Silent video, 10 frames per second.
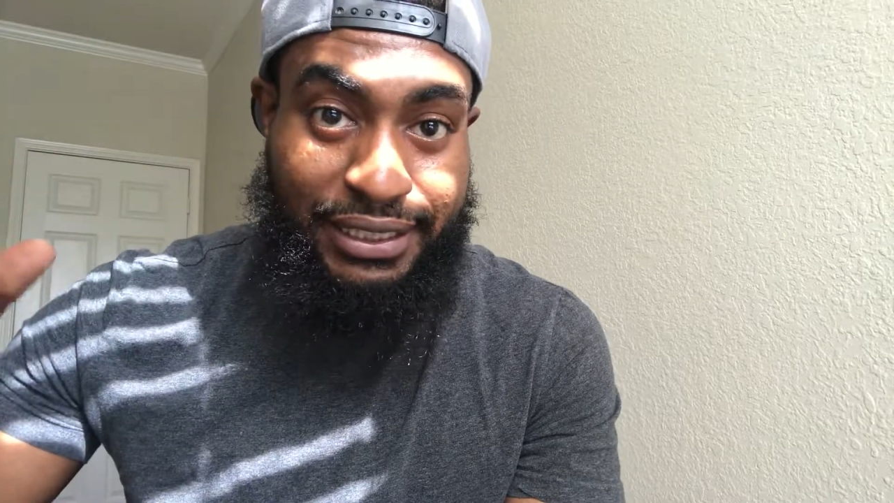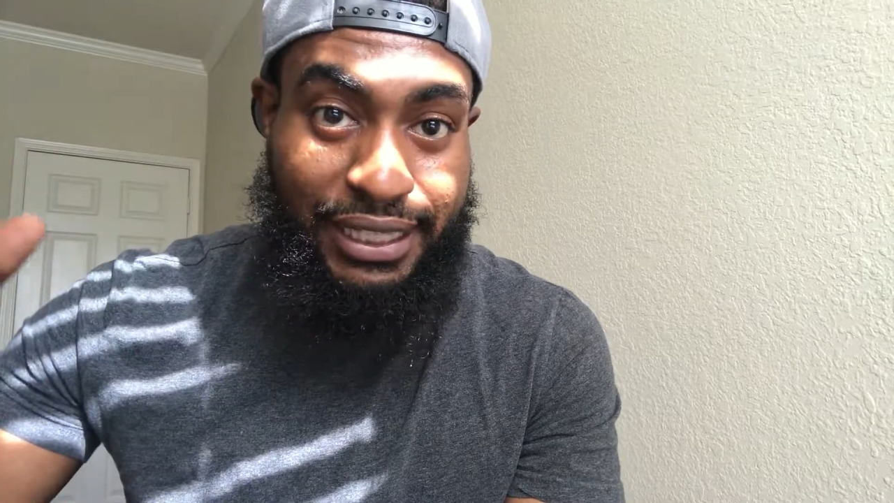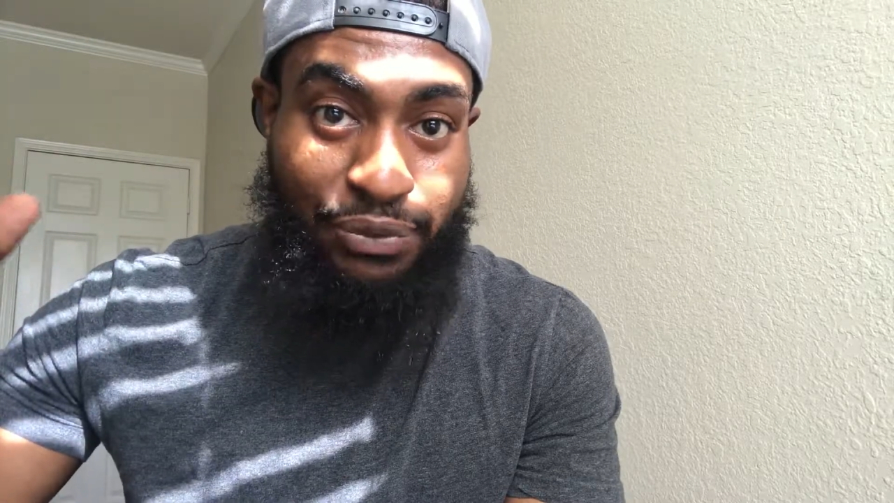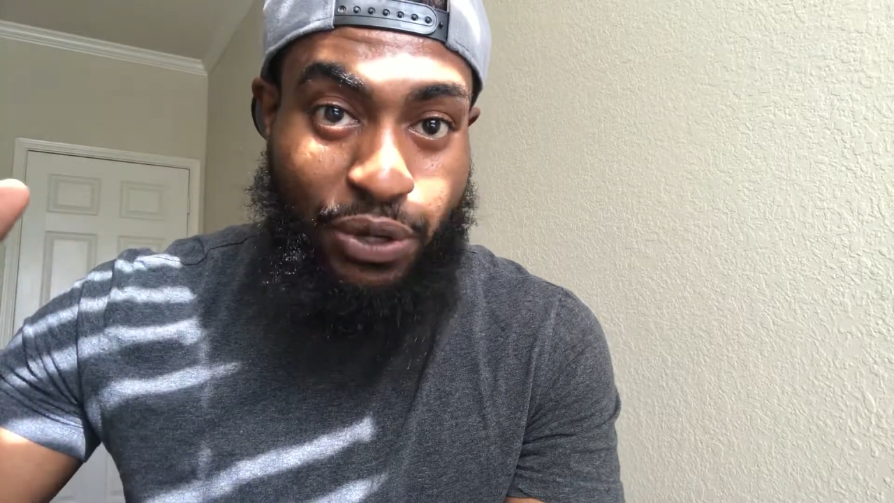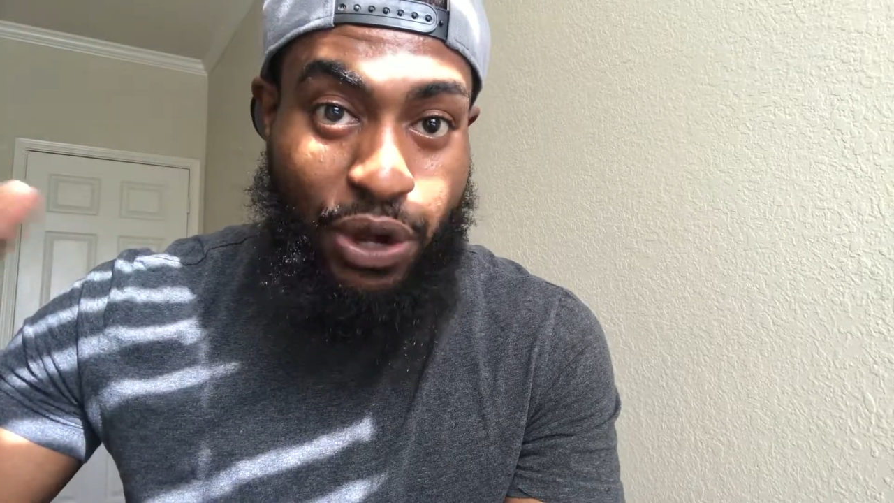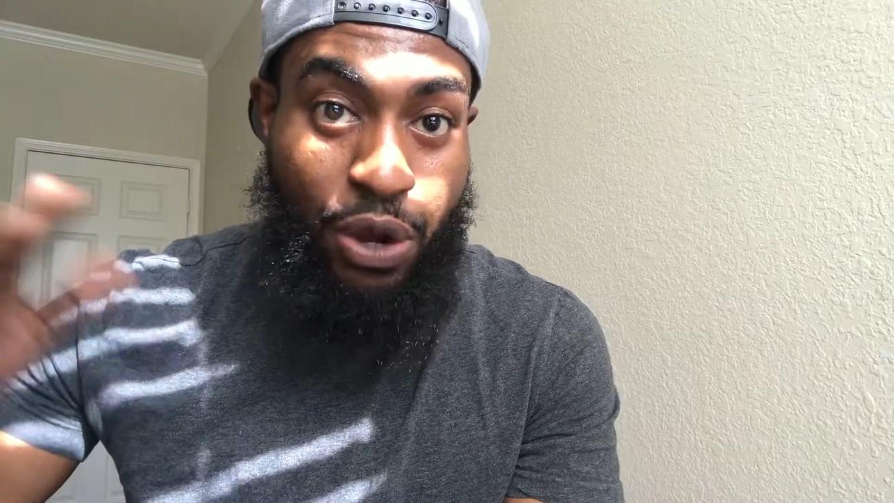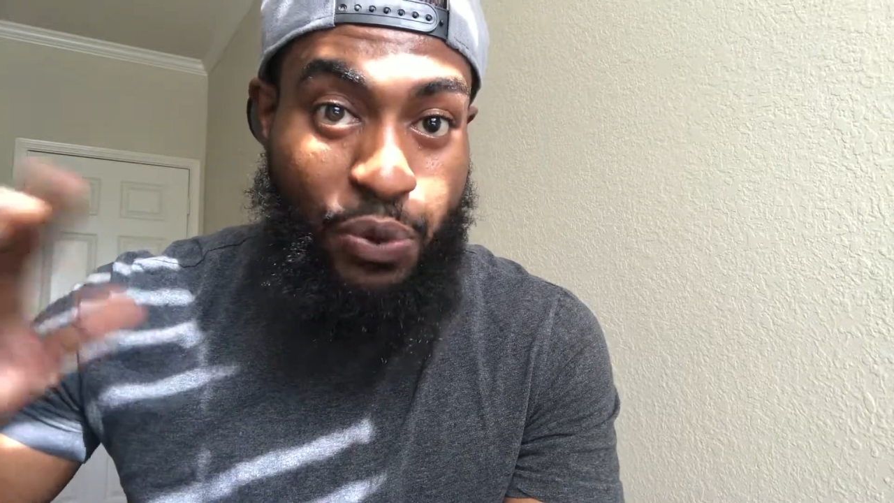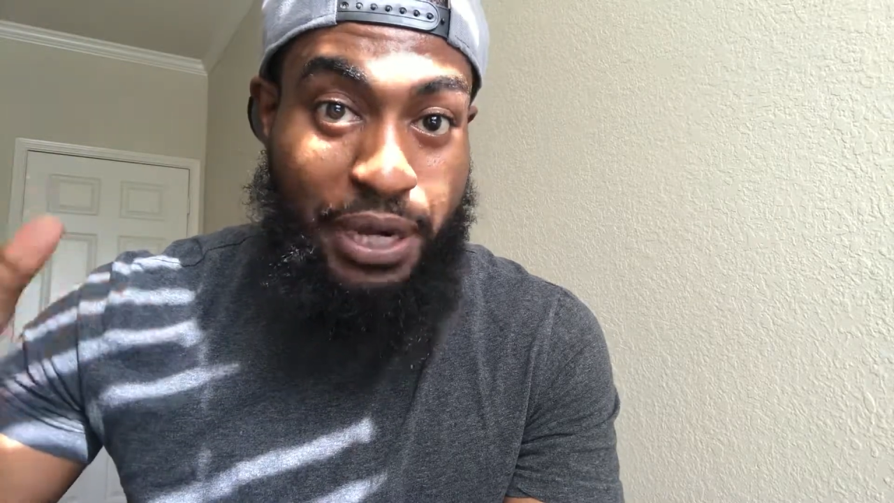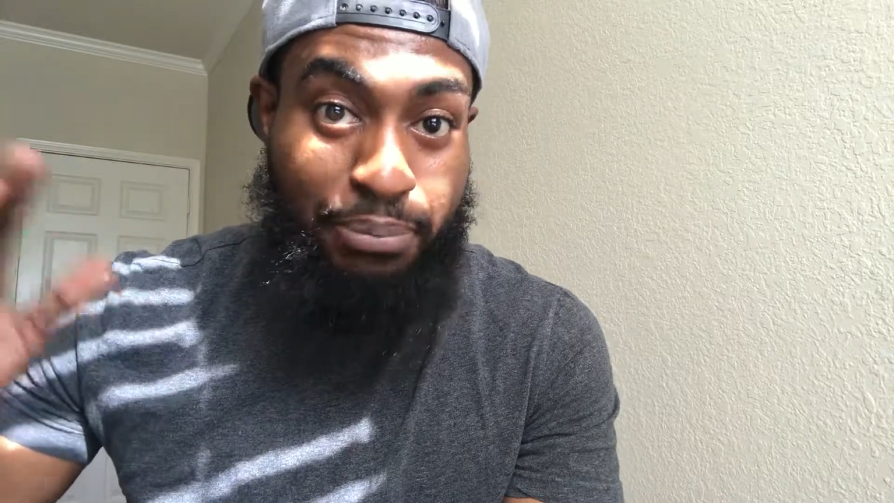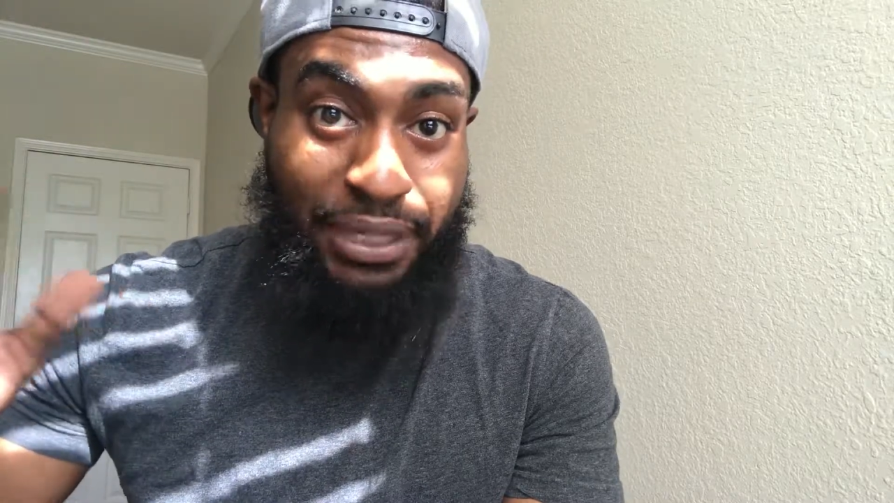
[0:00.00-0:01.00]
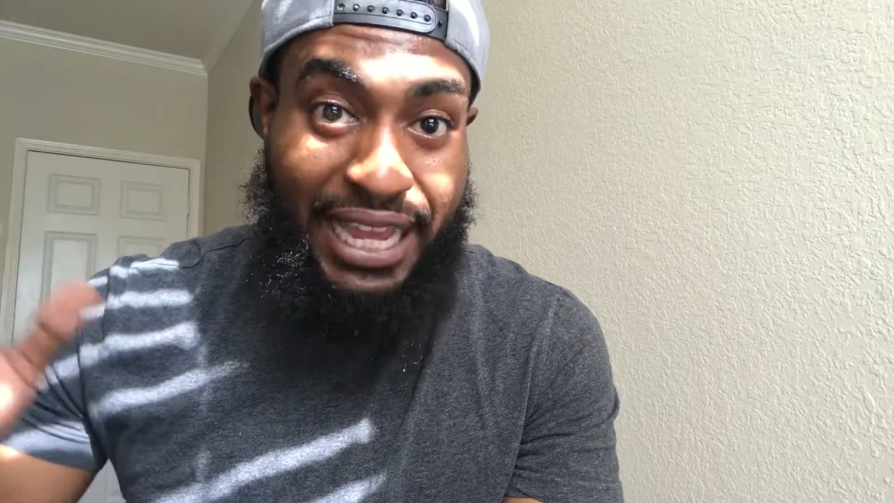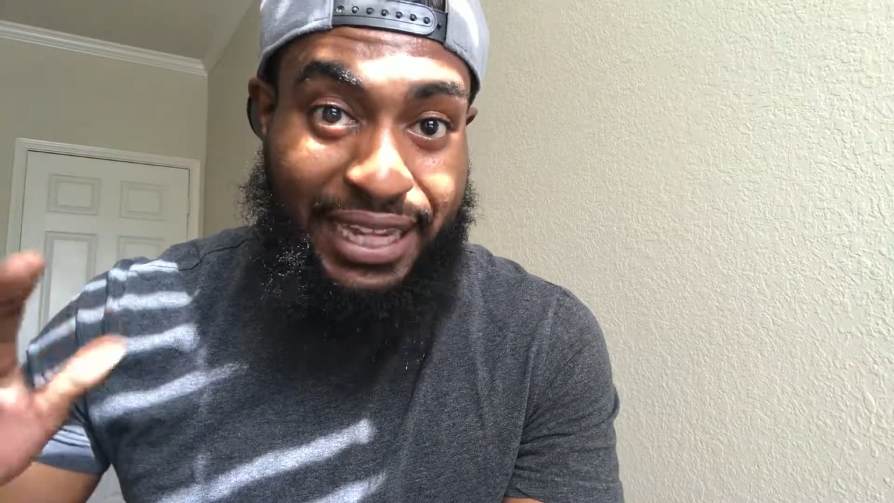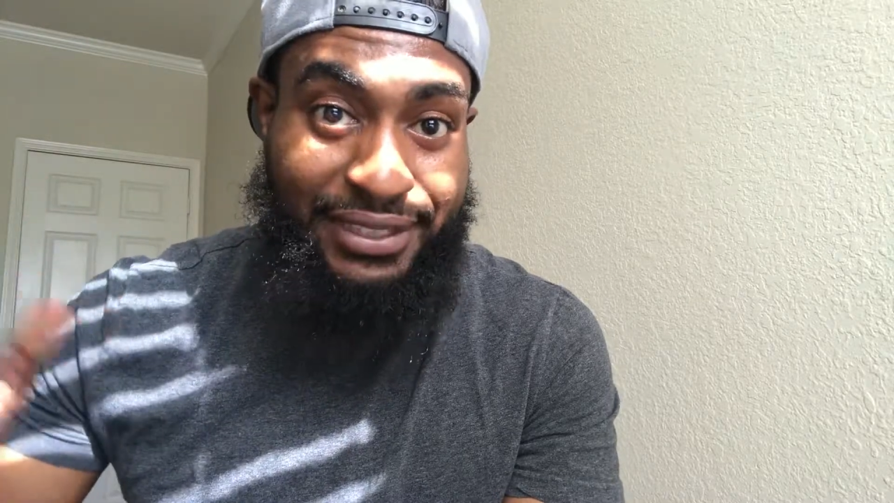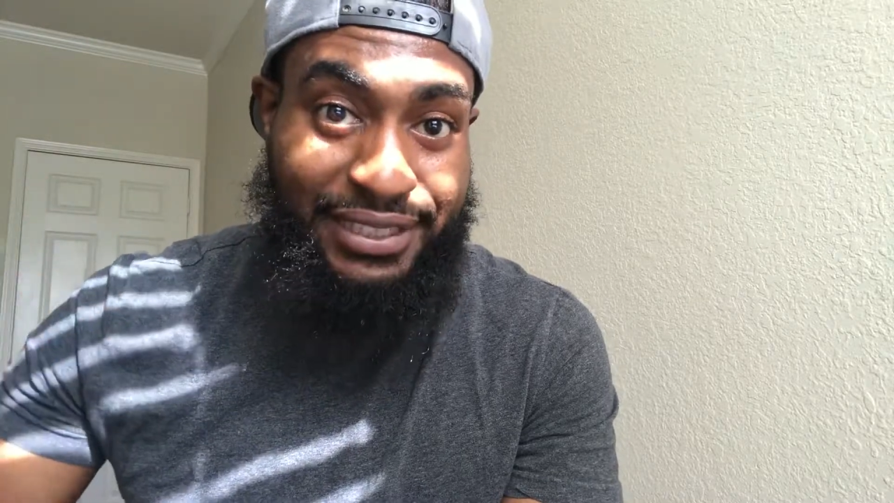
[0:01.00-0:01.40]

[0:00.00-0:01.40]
that were all wearing black.